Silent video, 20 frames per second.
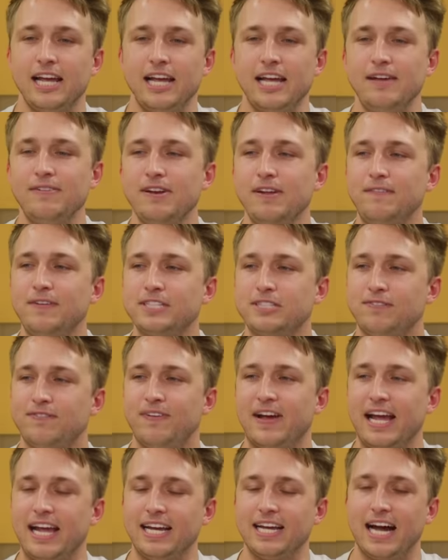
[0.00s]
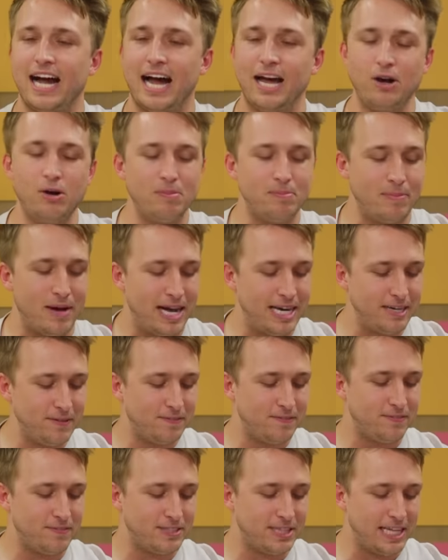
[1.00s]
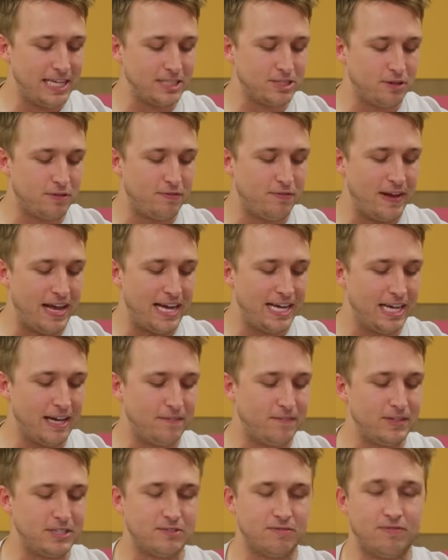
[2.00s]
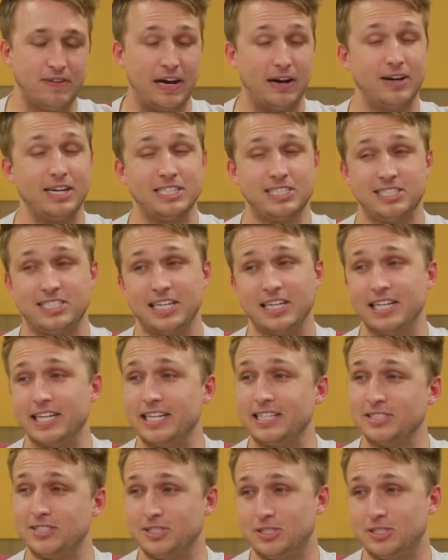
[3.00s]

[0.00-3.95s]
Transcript: Even if it's fake, I don't mind if things are fake if it's very silly and